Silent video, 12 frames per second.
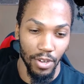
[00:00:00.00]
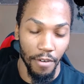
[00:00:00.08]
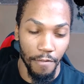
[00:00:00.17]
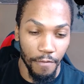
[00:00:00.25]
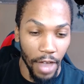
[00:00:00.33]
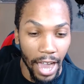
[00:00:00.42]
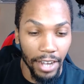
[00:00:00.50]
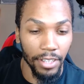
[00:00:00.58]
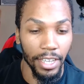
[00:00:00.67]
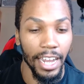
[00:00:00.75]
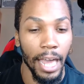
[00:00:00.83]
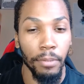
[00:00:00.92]
are
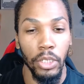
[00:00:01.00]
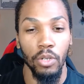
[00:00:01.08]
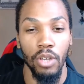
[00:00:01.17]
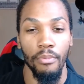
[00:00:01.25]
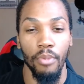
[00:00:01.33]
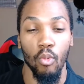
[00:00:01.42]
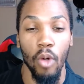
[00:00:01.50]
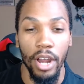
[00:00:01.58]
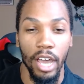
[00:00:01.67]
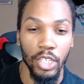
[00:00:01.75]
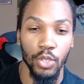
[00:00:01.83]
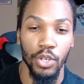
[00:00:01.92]
finally at episode number
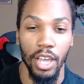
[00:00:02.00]
100